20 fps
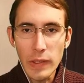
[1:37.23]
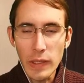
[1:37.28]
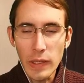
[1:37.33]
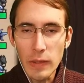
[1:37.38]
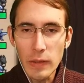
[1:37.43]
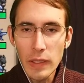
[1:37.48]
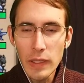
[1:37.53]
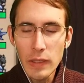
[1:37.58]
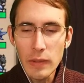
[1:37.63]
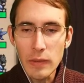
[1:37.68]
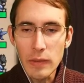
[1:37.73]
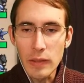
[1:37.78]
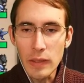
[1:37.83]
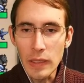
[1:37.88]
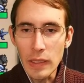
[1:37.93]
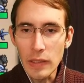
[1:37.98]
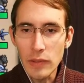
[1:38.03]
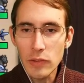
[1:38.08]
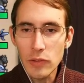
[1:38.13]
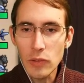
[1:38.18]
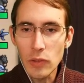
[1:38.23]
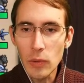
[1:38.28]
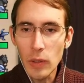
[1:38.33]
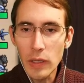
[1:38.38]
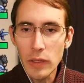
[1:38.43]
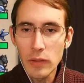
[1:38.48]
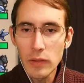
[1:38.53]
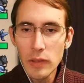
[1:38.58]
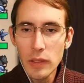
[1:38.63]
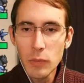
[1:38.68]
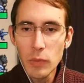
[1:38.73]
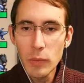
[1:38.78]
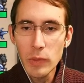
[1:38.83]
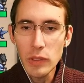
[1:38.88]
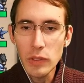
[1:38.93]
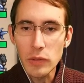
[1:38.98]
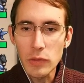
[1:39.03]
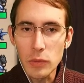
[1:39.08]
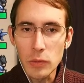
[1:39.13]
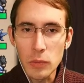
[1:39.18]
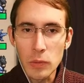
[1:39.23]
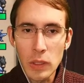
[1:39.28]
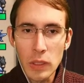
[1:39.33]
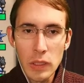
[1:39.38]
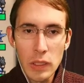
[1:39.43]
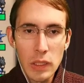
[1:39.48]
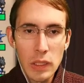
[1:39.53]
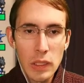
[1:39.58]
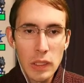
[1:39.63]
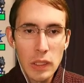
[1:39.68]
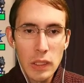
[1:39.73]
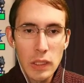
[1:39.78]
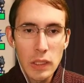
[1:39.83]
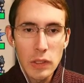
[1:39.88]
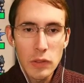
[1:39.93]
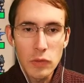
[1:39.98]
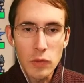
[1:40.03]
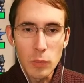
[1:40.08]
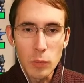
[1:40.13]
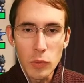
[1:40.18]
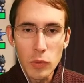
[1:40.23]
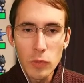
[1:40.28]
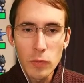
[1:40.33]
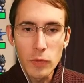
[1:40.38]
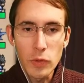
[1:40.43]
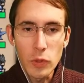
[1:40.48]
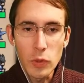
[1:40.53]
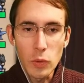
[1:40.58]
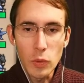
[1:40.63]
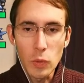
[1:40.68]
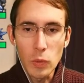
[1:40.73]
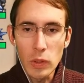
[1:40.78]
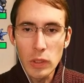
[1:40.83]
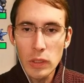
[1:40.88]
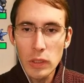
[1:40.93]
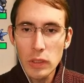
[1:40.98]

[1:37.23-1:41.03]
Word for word: Okay, I like that. So I think what we do, remove you,